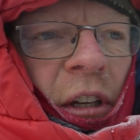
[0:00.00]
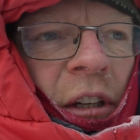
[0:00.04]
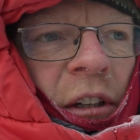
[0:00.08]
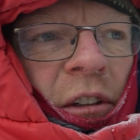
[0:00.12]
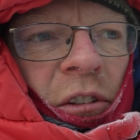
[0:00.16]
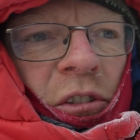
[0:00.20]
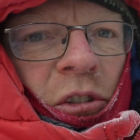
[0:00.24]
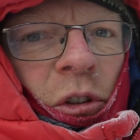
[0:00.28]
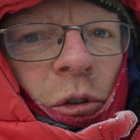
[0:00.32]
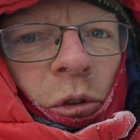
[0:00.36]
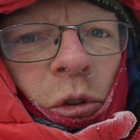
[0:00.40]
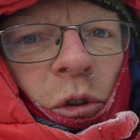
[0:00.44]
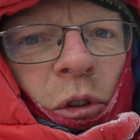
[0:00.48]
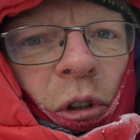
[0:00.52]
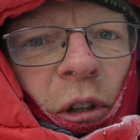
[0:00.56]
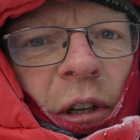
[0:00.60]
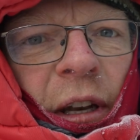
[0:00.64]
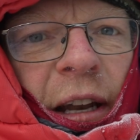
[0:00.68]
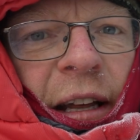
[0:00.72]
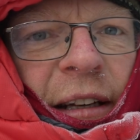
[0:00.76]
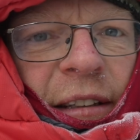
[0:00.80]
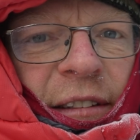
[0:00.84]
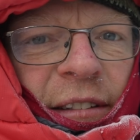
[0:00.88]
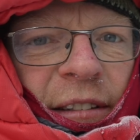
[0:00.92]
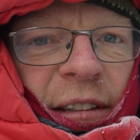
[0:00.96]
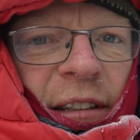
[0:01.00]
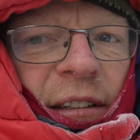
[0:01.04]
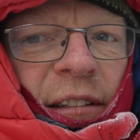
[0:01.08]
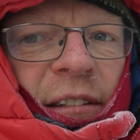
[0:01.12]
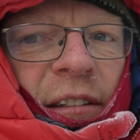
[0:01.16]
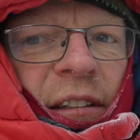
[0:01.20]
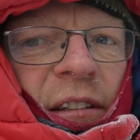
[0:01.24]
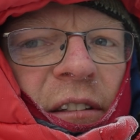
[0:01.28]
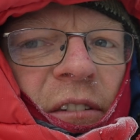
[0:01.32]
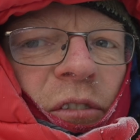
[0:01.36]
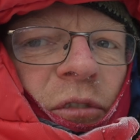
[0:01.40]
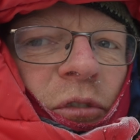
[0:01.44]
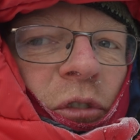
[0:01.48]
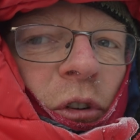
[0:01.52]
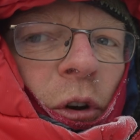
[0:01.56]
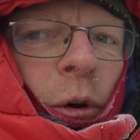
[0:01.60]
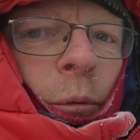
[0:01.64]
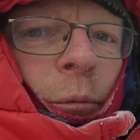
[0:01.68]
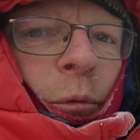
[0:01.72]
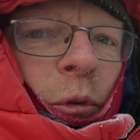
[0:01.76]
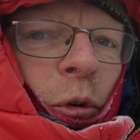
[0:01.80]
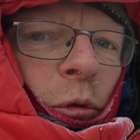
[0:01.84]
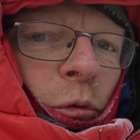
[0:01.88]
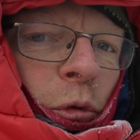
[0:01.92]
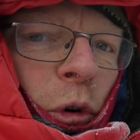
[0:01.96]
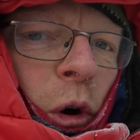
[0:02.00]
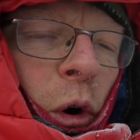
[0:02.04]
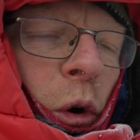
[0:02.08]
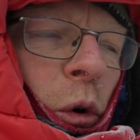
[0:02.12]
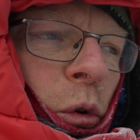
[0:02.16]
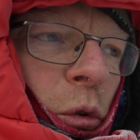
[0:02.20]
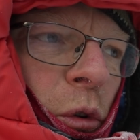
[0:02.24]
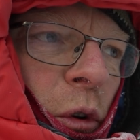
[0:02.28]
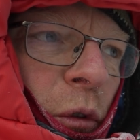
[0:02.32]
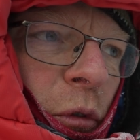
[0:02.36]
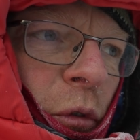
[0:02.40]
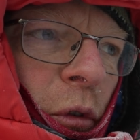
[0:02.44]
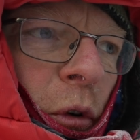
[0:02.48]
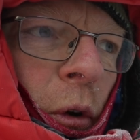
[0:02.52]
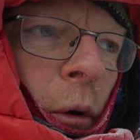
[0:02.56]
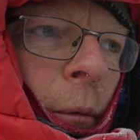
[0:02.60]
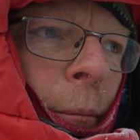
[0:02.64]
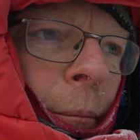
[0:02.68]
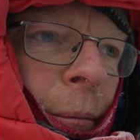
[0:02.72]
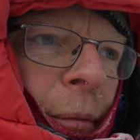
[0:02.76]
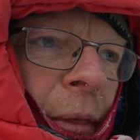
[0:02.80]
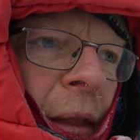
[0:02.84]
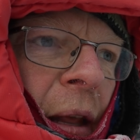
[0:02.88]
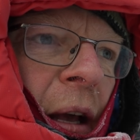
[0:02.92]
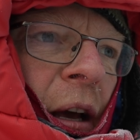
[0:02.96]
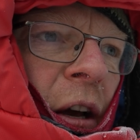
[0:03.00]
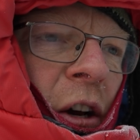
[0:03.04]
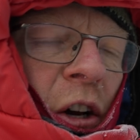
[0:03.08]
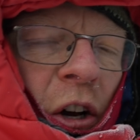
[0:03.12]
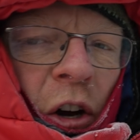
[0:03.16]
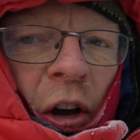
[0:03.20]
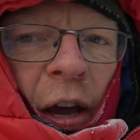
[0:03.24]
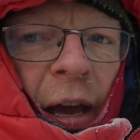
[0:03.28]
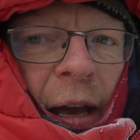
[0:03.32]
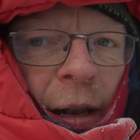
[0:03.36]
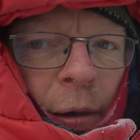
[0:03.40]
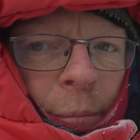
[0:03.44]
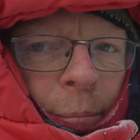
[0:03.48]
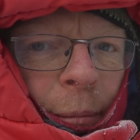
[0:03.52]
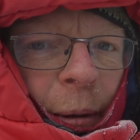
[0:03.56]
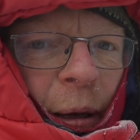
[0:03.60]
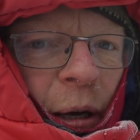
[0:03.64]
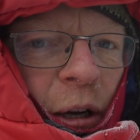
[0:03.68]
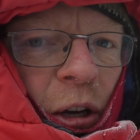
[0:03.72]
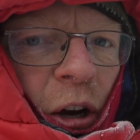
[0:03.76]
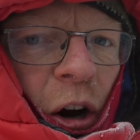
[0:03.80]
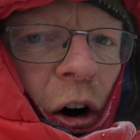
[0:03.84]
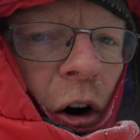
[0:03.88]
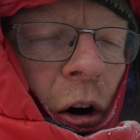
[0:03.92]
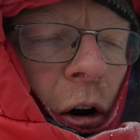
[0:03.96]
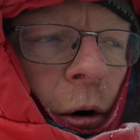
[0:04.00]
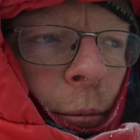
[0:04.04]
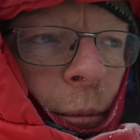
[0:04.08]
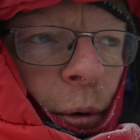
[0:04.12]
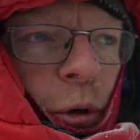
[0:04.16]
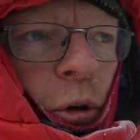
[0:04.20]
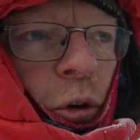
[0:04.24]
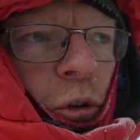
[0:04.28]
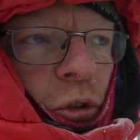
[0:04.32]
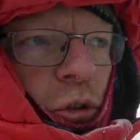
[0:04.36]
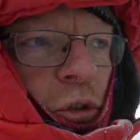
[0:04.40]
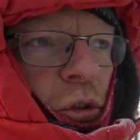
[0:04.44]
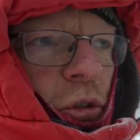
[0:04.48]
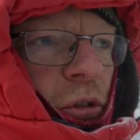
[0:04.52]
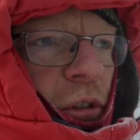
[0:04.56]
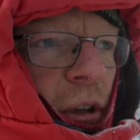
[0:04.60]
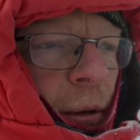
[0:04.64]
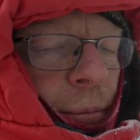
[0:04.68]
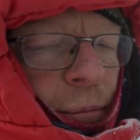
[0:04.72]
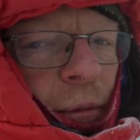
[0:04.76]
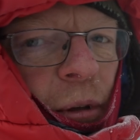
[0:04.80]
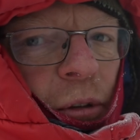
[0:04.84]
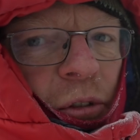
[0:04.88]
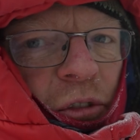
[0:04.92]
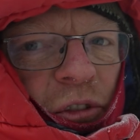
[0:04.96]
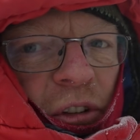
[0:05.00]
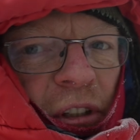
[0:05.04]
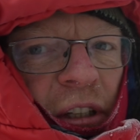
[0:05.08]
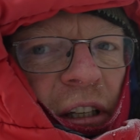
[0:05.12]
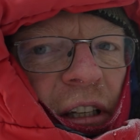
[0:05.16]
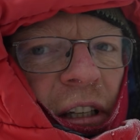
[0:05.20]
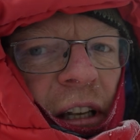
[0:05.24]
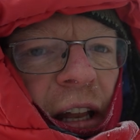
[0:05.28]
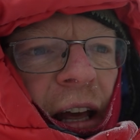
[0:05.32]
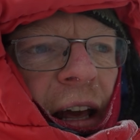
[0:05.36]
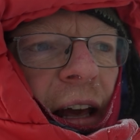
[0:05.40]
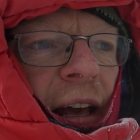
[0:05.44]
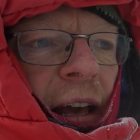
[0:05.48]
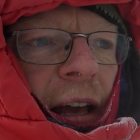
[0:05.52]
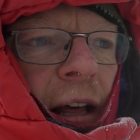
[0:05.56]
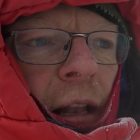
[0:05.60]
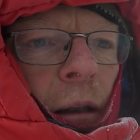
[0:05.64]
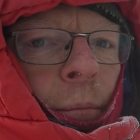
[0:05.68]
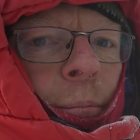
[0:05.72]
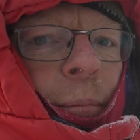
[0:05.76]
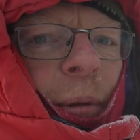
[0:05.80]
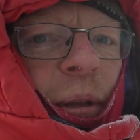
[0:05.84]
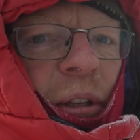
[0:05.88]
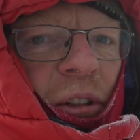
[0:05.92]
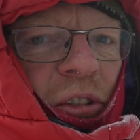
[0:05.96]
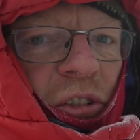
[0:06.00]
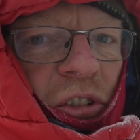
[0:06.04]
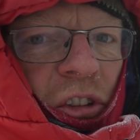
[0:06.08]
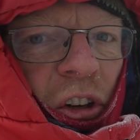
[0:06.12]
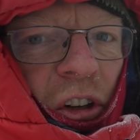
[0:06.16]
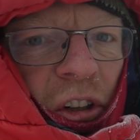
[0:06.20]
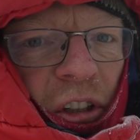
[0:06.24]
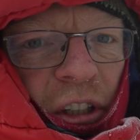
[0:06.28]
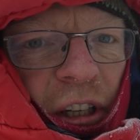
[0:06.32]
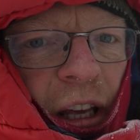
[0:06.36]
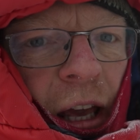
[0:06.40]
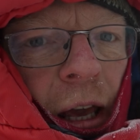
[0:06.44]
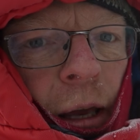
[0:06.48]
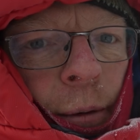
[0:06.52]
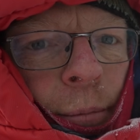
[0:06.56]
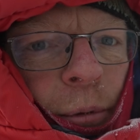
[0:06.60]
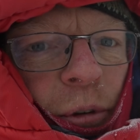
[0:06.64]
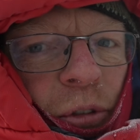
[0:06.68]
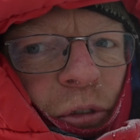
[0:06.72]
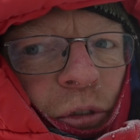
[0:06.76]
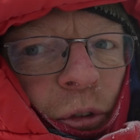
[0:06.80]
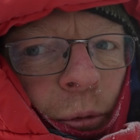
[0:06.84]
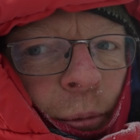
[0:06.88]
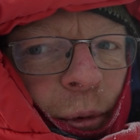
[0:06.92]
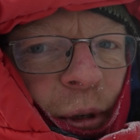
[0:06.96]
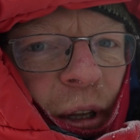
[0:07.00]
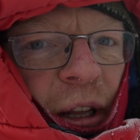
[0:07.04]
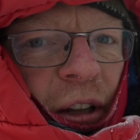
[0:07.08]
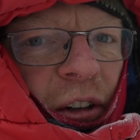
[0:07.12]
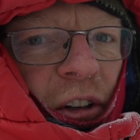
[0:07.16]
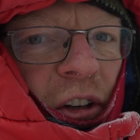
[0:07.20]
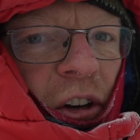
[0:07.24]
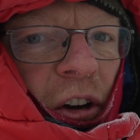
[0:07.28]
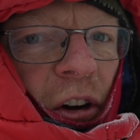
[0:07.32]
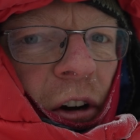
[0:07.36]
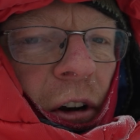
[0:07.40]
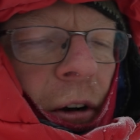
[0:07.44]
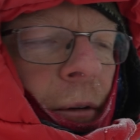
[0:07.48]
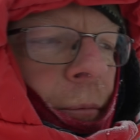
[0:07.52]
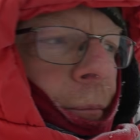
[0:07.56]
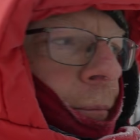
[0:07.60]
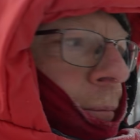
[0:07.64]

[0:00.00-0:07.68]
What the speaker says: so you can access this from the road or from a helping car, because you sometimes need helping start cables from another car.